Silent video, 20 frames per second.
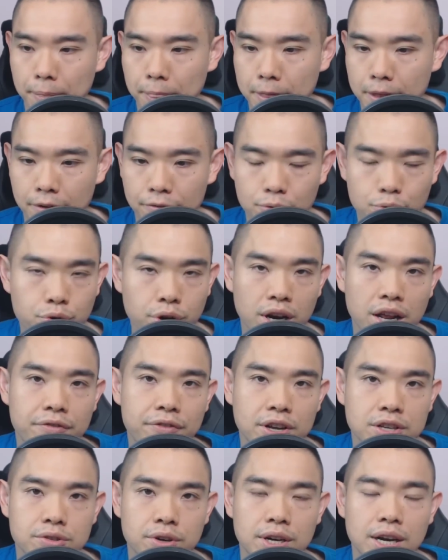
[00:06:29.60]
if you trade
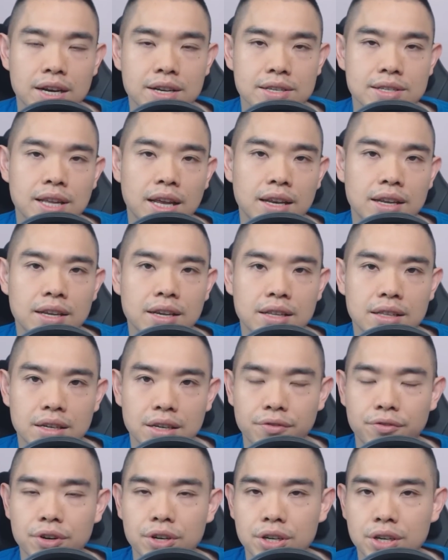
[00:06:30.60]
FX, right, understand the
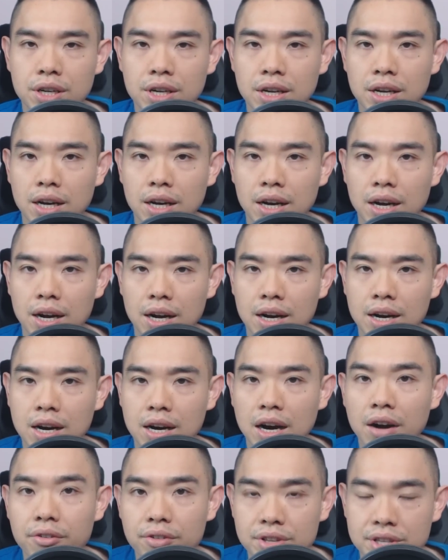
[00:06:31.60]
different
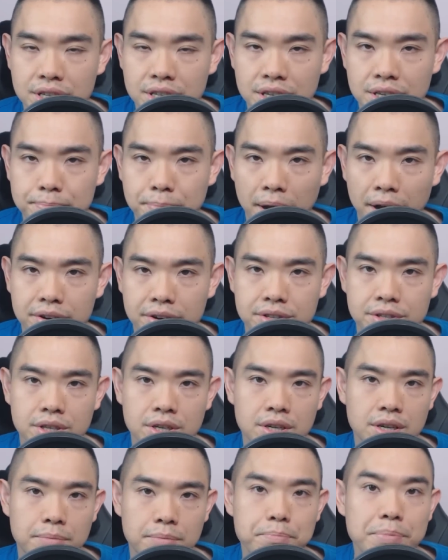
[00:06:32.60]
currency pairs
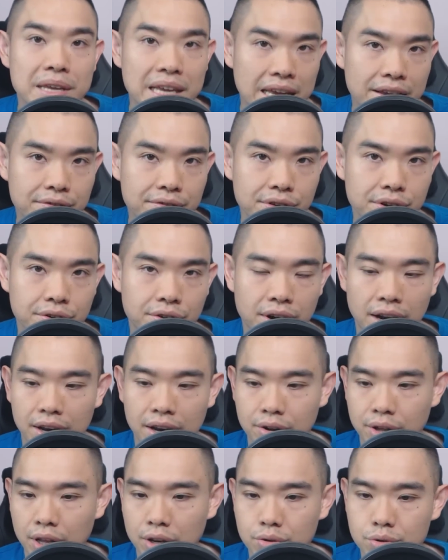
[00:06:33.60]
behavior, right? And
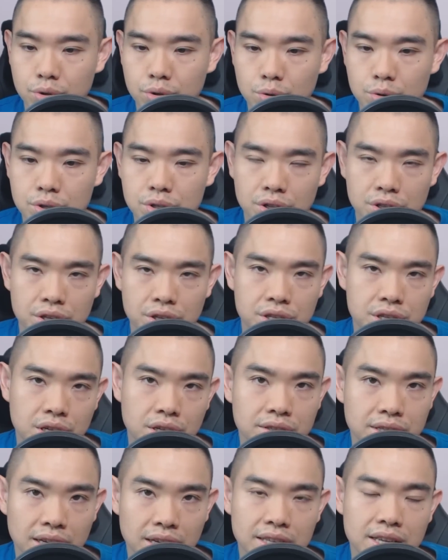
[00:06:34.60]
you can use those
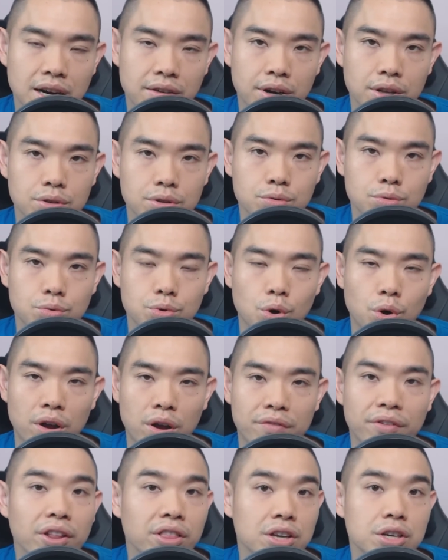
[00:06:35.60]
statistical data, right, to your
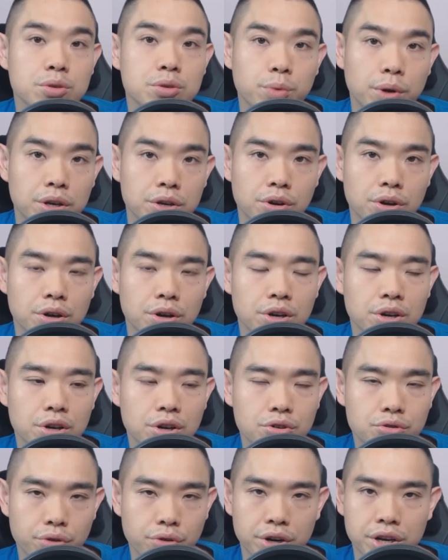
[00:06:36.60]
advantage when you're
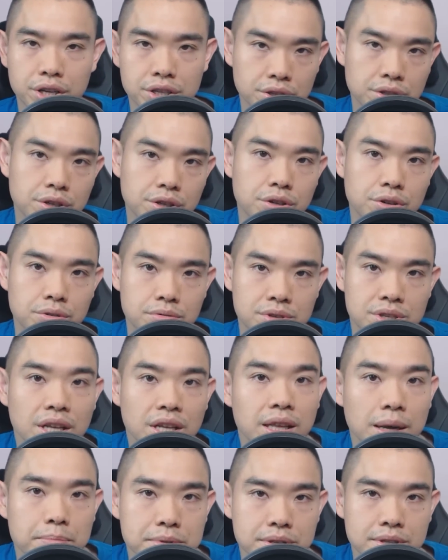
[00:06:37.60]
trading certain
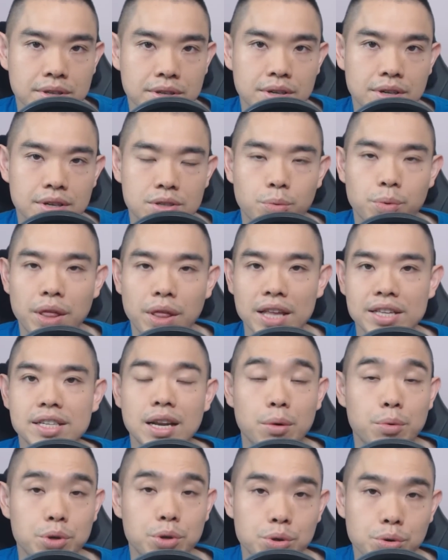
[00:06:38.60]
setups. So with that said,
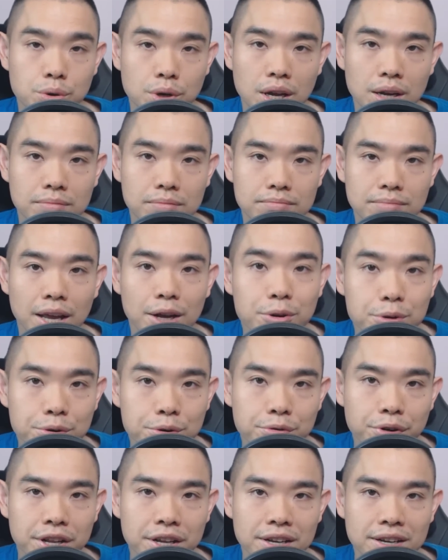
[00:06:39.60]
I wish you good luck and good
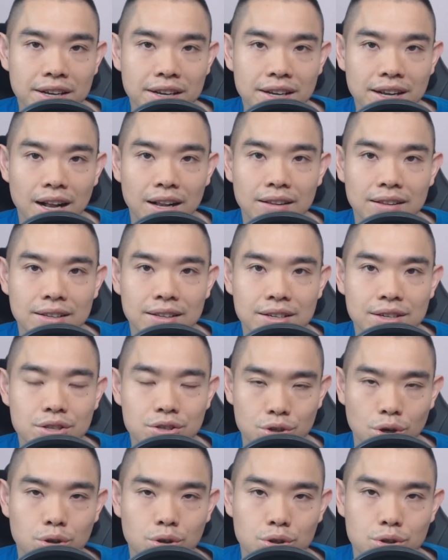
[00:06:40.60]
trading. I'll
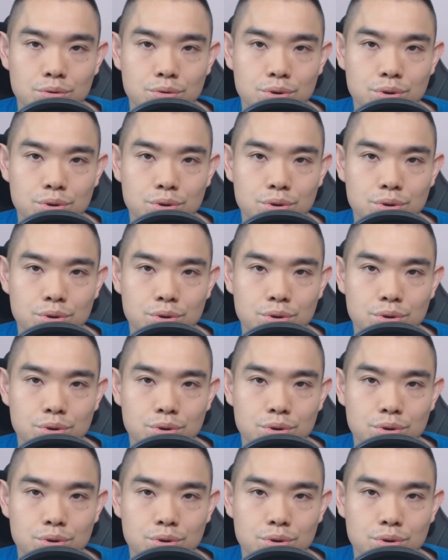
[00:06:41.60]
talk to you